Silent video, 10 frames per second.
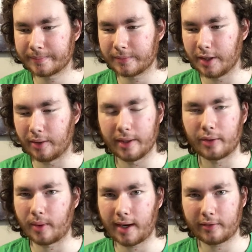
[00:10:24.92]

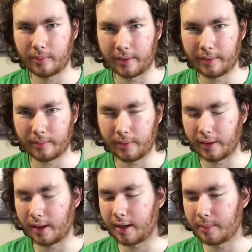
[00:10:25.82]
interact with
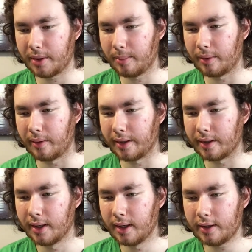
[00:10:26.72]
a lot of people, and
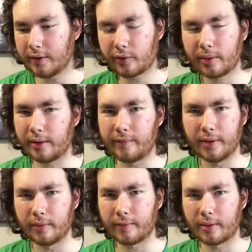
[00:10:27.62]
you just really
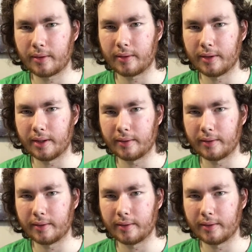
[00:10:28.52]
feel for her.